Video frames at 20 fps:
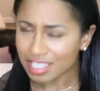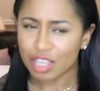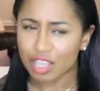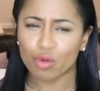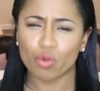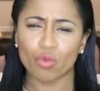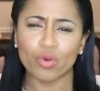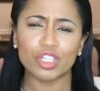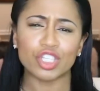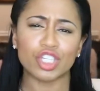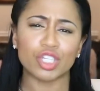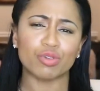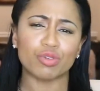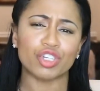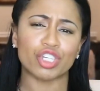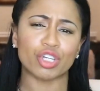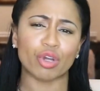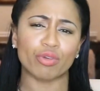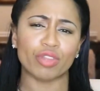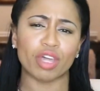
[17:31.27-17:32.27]
And once you
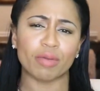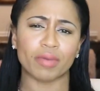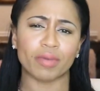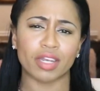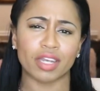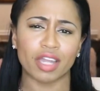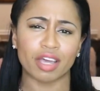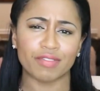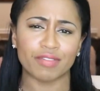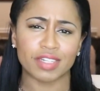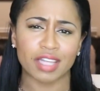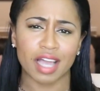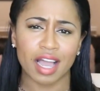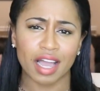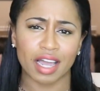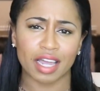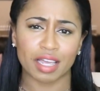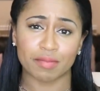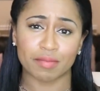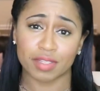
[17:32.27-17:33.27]
show them enough
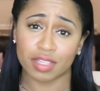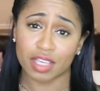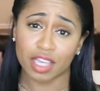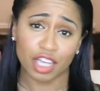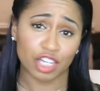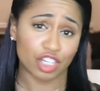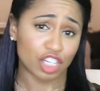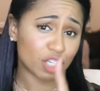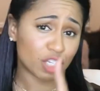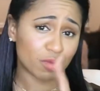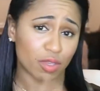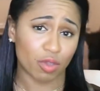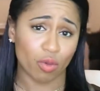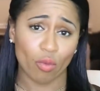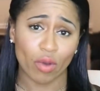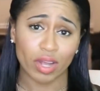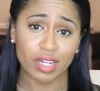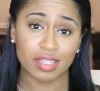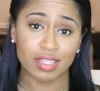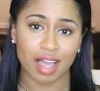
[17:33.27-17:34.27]
times, it could just be
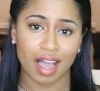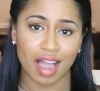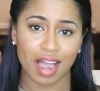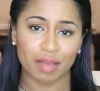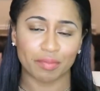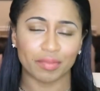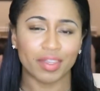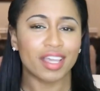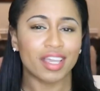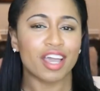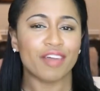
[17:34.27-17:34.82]
one time,